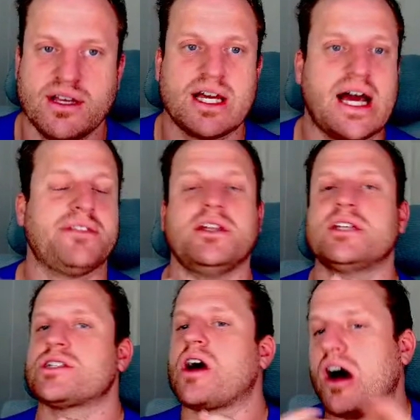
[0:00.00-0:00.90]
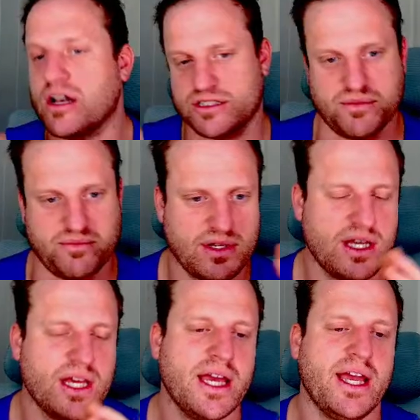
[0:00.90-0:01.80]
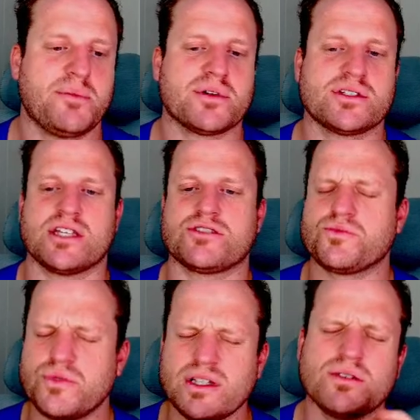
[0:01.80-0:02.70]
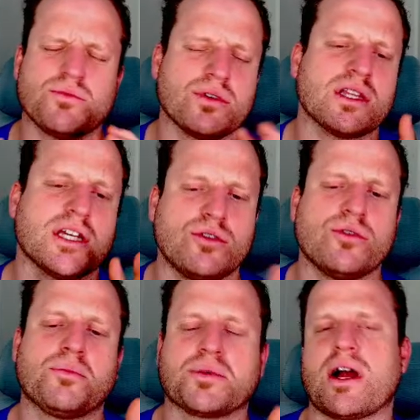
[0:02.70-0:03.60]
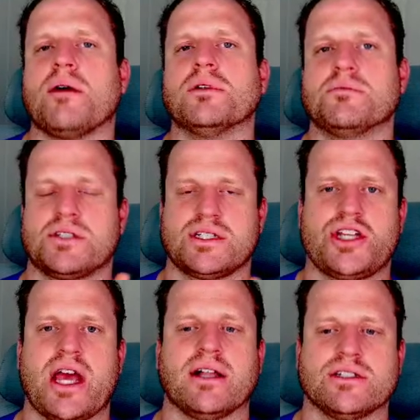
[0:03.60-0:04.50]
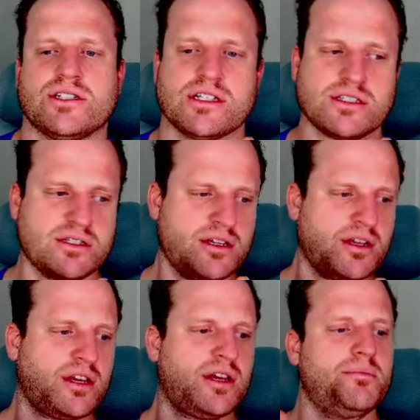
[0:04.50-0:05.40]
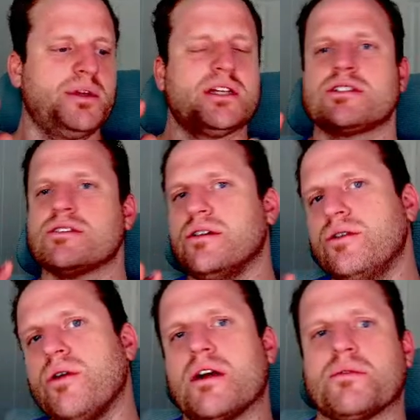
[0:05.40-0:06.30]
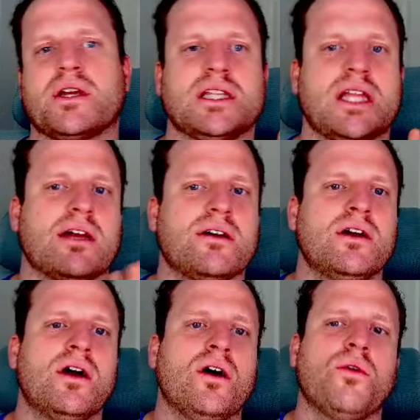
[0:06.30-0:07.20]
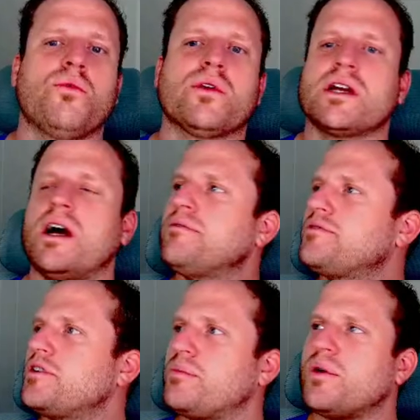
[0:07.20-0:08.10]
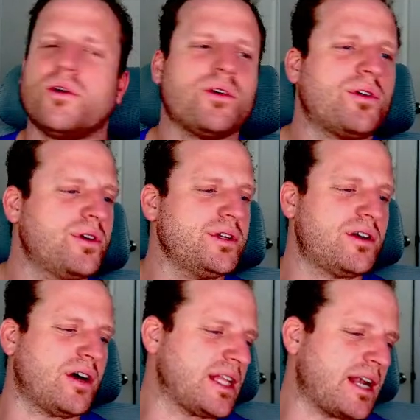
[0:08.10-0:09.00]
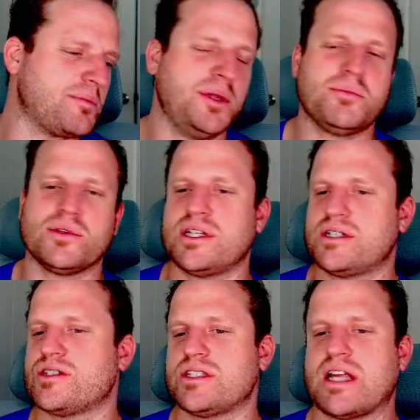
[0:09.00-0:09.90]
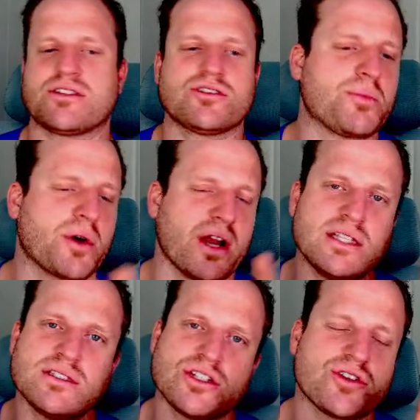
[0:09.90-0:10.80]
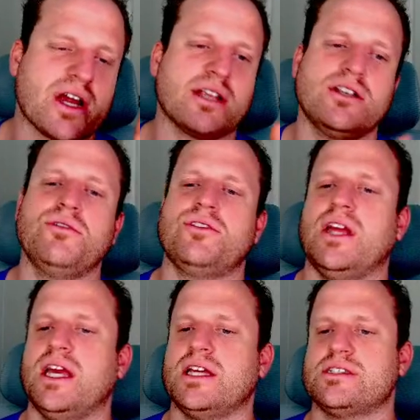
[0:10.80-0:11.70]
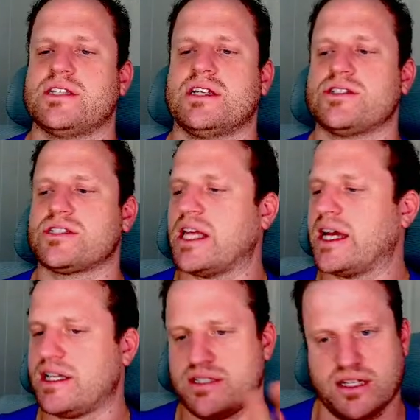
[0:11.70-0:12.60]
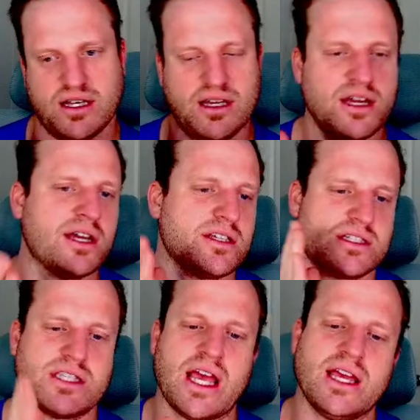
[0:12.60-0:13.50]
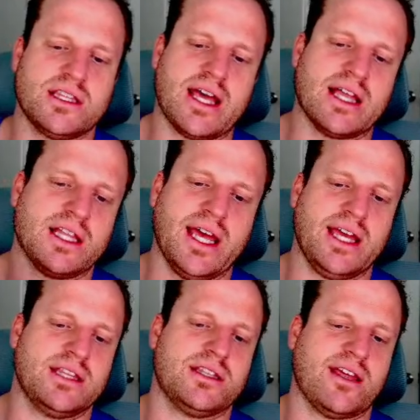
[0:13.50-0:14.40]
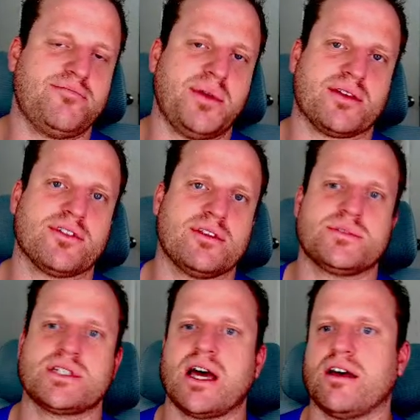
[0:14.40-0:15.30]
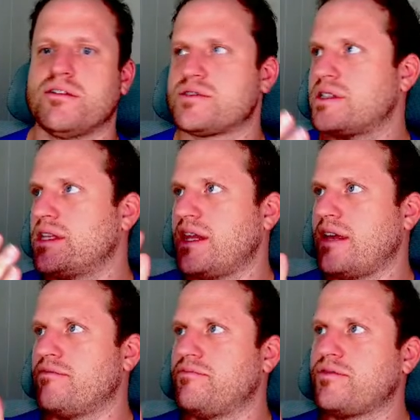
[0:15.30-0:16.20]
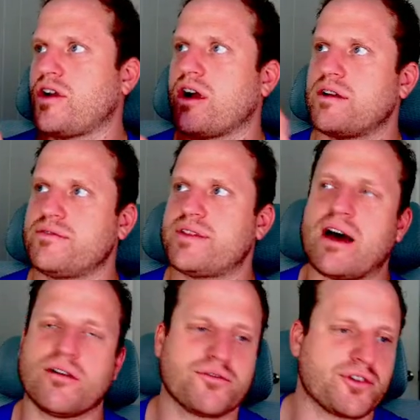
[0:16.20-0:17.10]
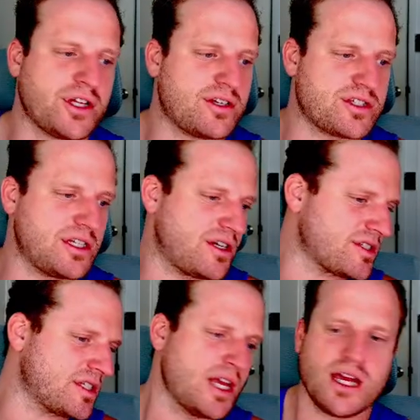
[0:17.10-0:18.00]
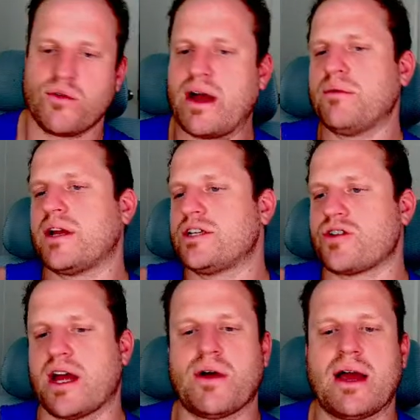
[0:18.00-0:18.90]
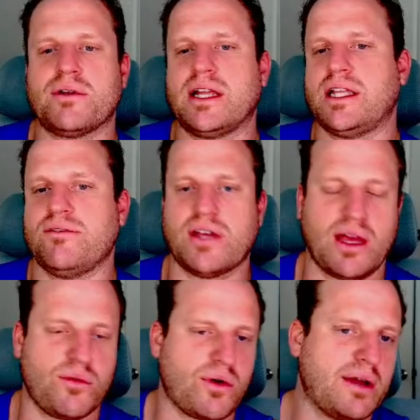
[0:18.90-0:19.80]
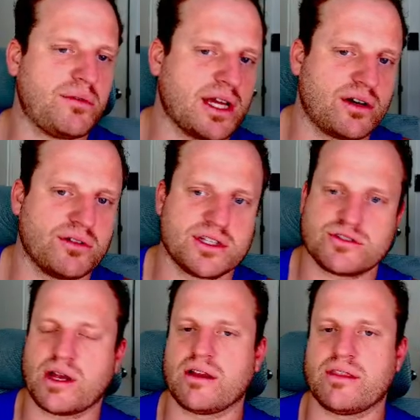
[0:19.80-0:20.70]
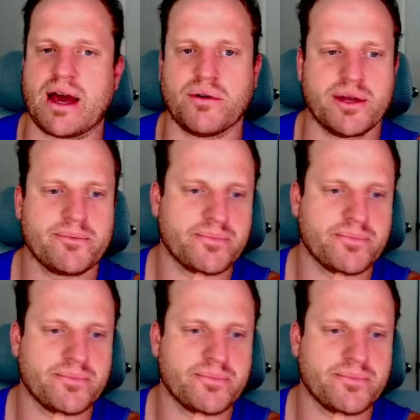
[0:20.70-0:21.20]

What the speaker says: I think it's awesome. It presents really, really cool problems and challenges. Because who are we? Like, we're comfortable. A lot of people, they're just not super into trying new things. They just like to stay in that lane that they've picked for themselves, that they've carved out for years and years. And why would I try? Why would I deviate? Why would I go this way or that way?